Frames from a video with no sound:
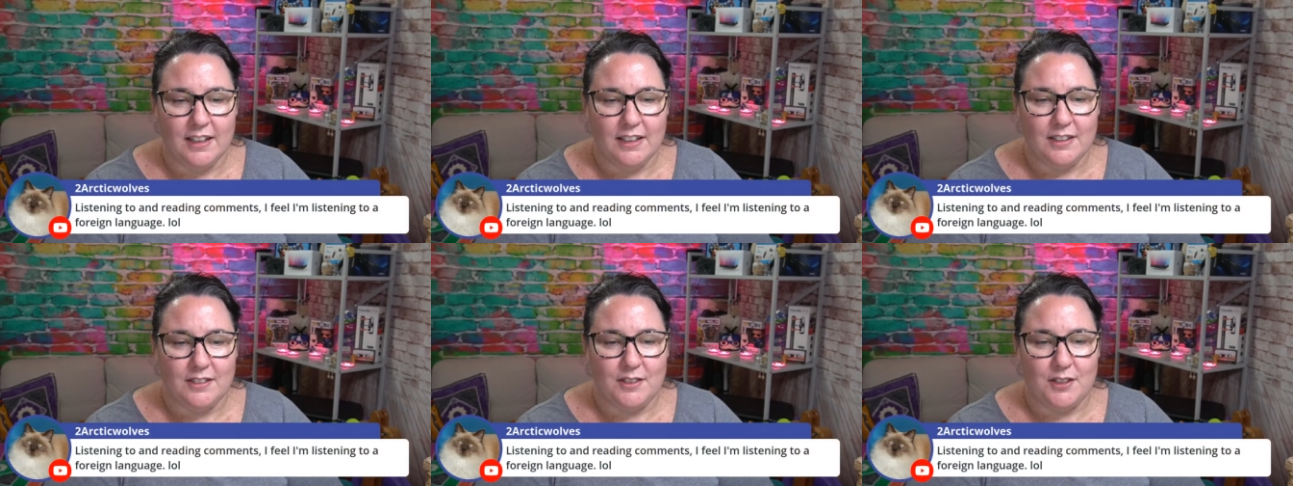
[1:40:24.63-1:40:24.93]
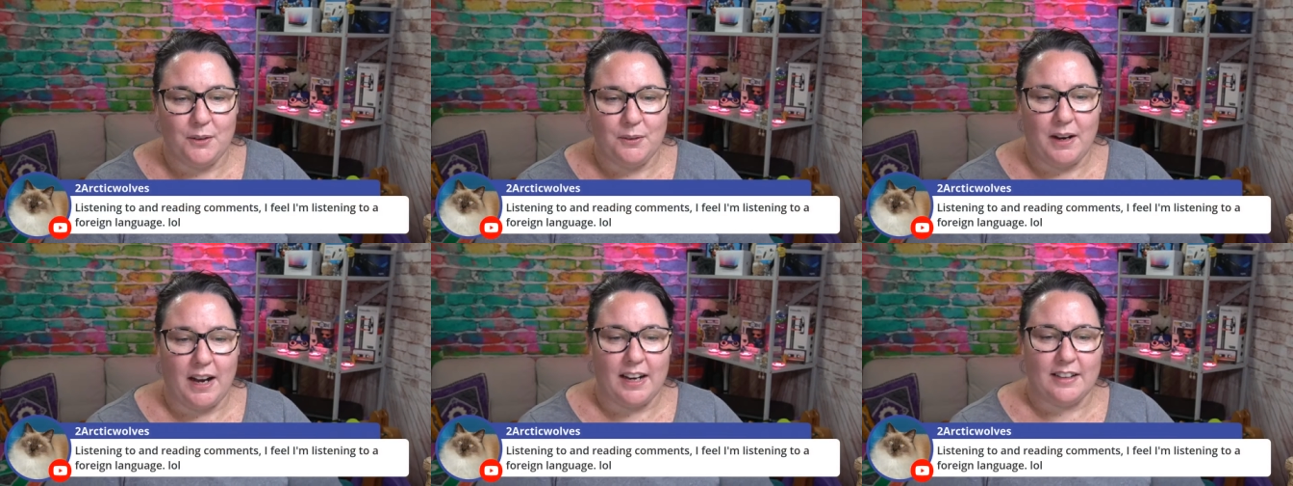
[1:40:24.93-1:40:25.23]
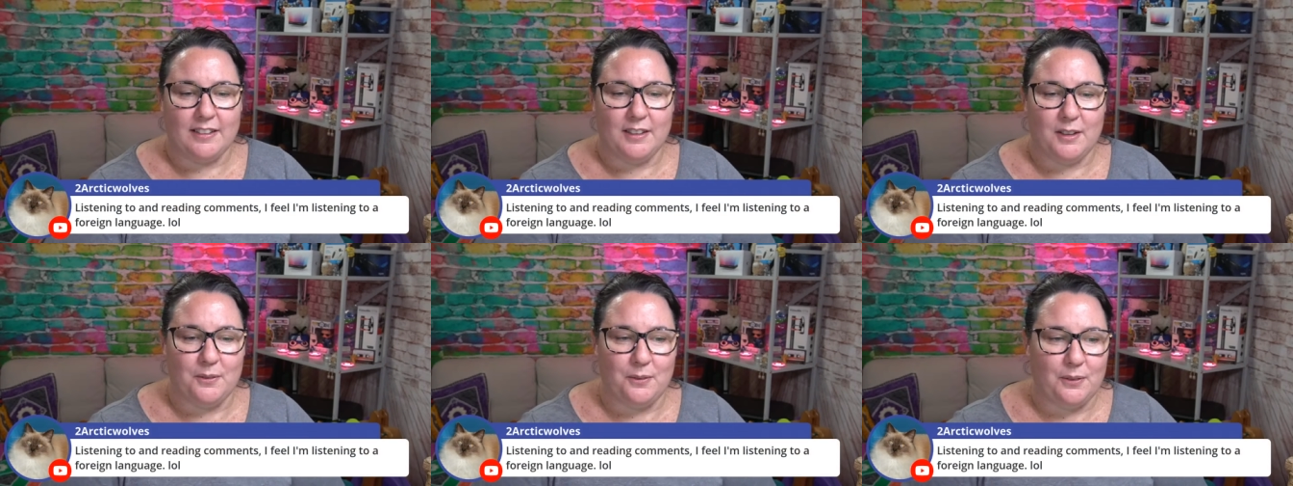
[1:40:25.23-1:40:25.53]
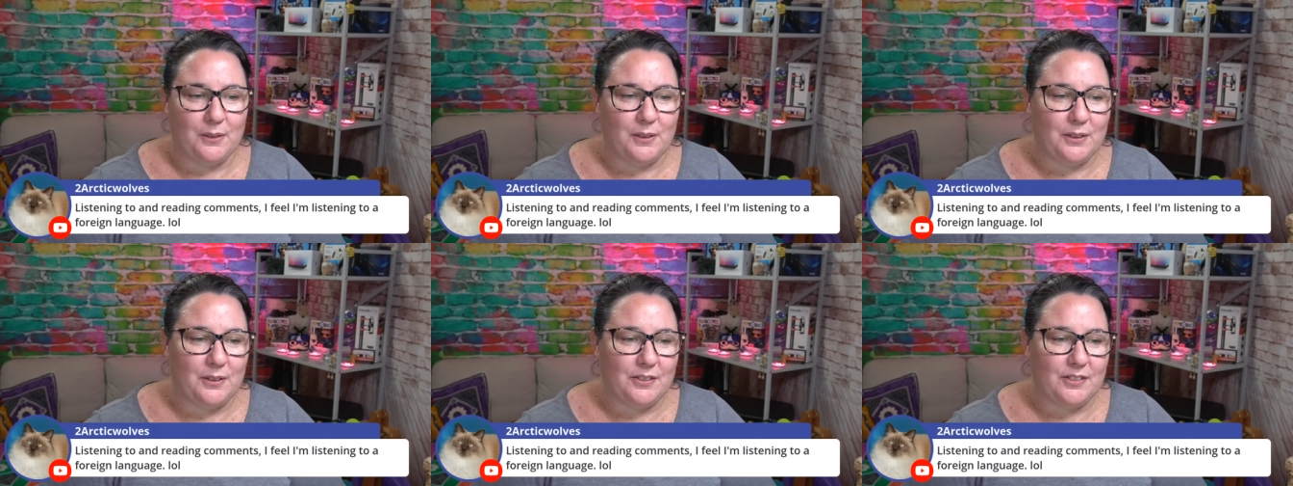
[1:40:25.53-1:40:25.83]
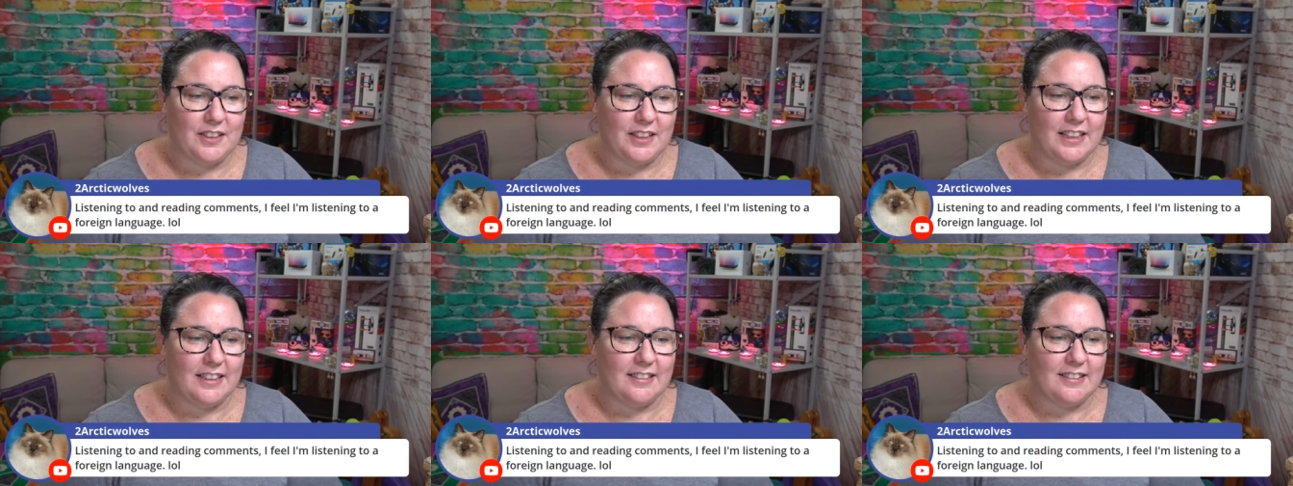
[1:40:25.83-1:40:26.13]
Two Arctic
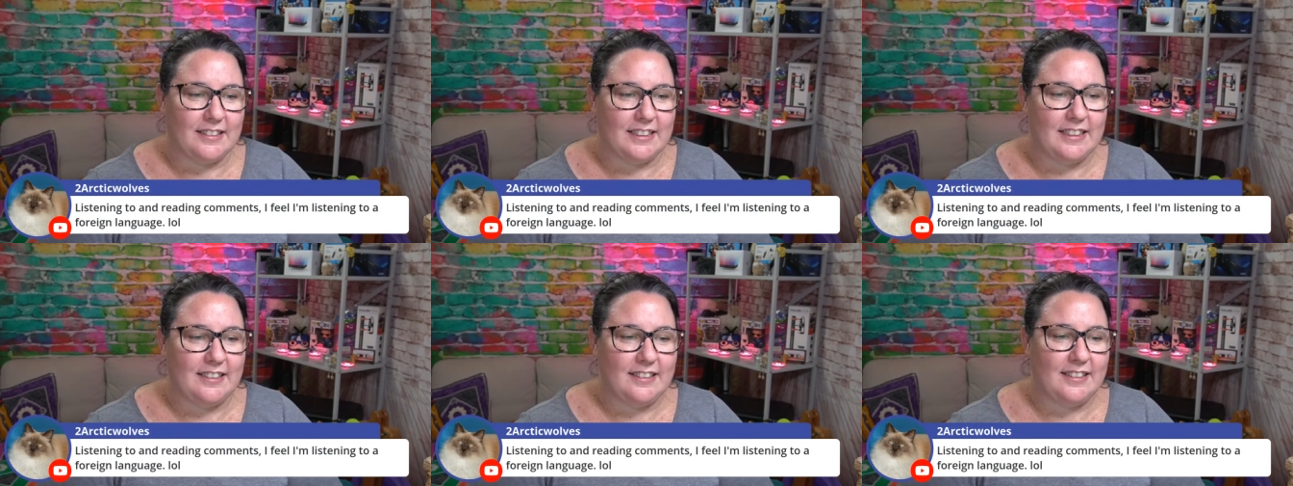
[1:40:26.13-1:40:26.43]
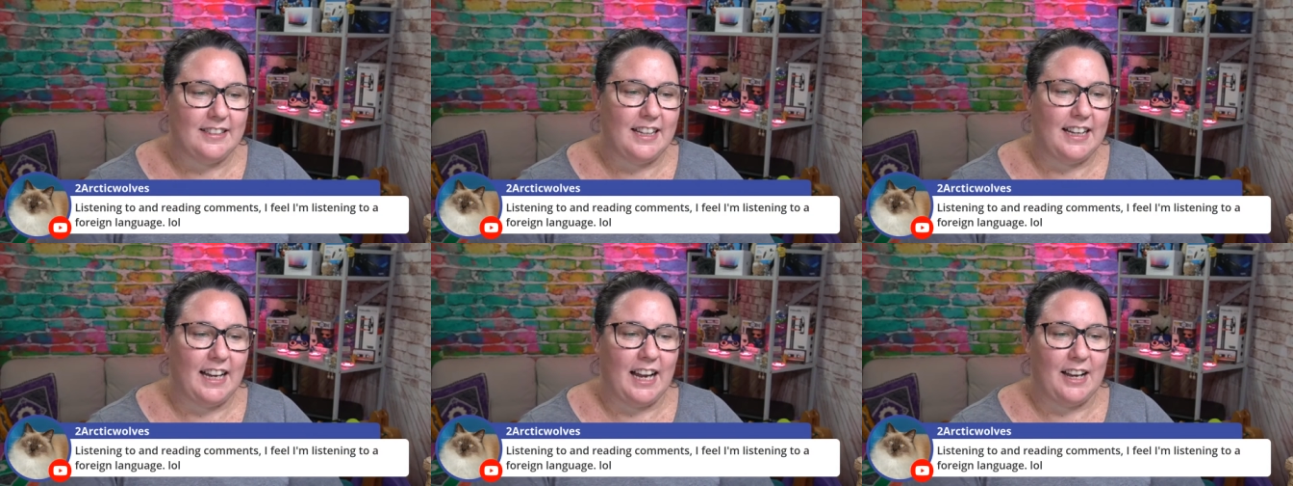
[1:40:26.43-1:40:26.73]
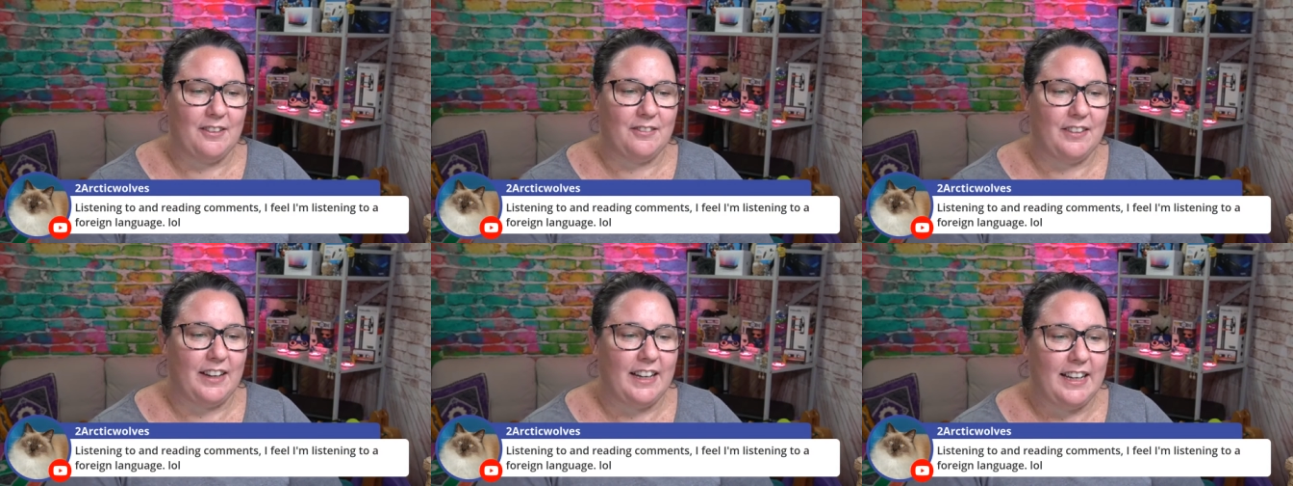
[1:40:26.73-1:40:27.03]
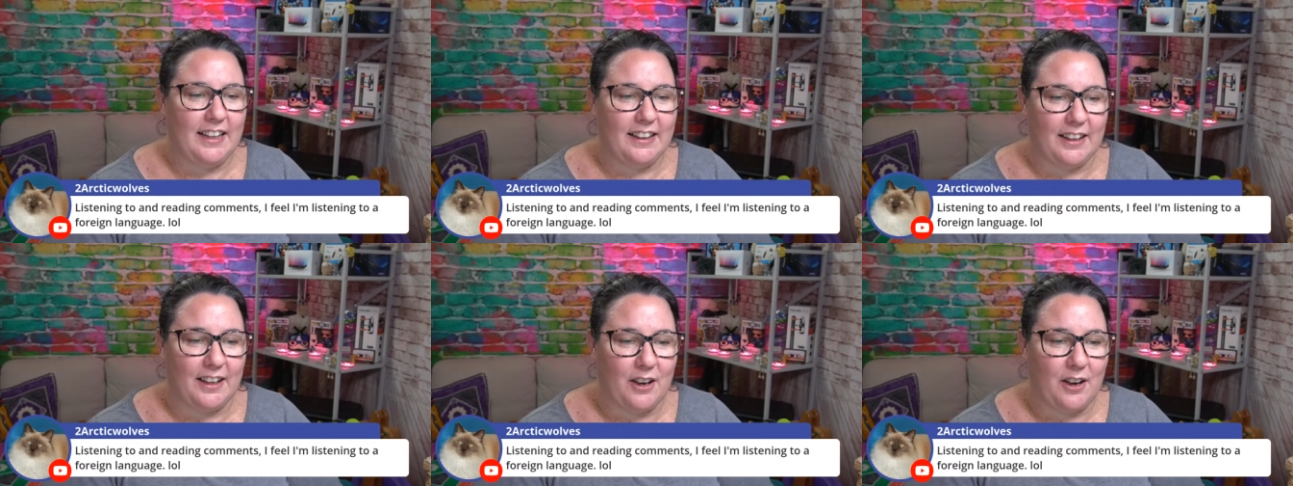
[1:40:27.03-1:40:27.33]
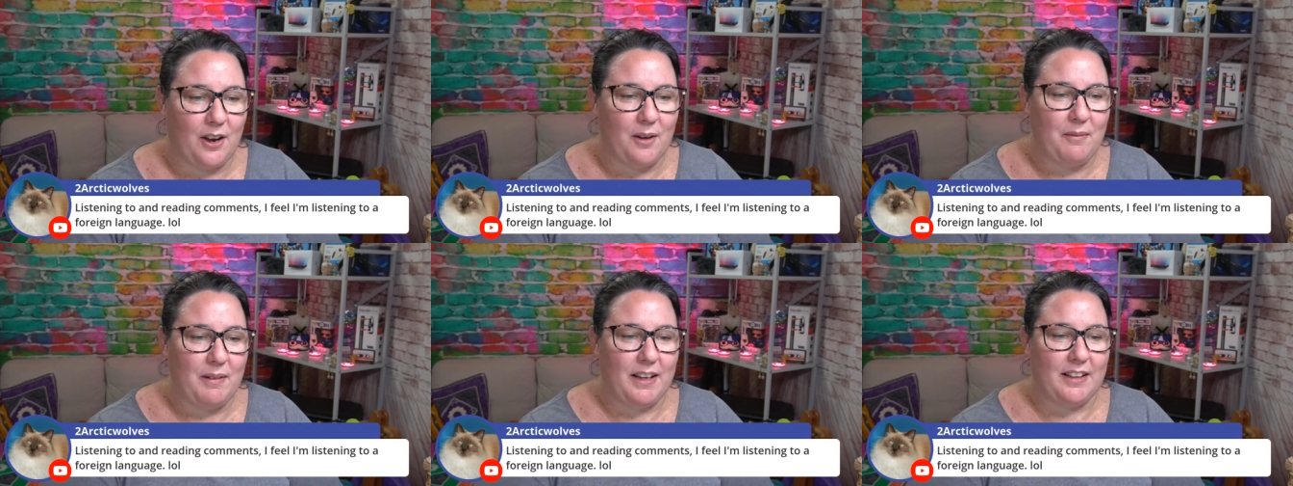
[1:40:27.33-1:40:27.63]
Wolves is listening and reading the
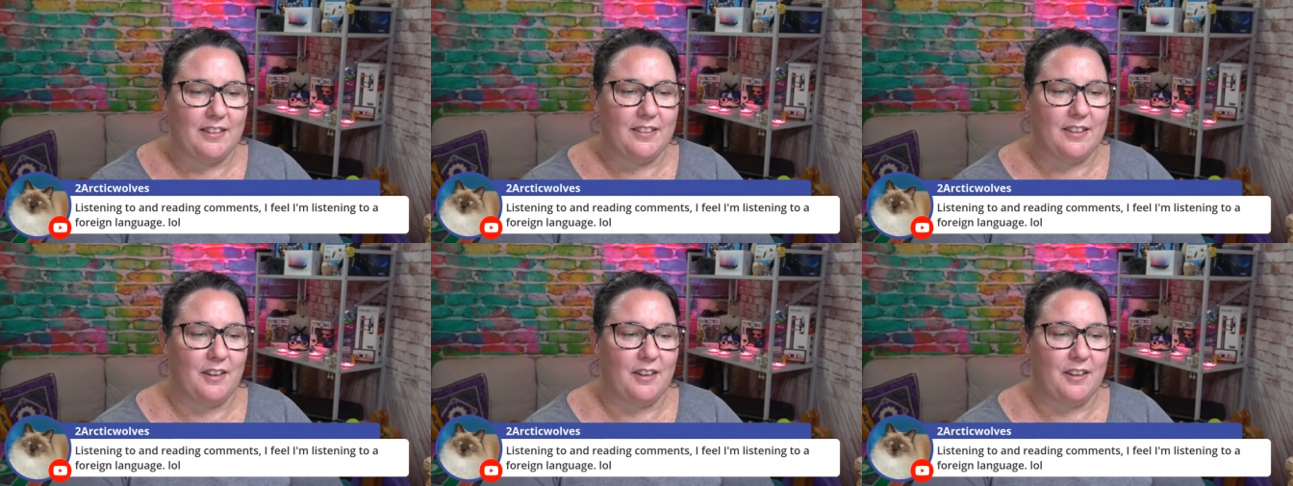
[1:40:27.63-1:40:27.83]
comments,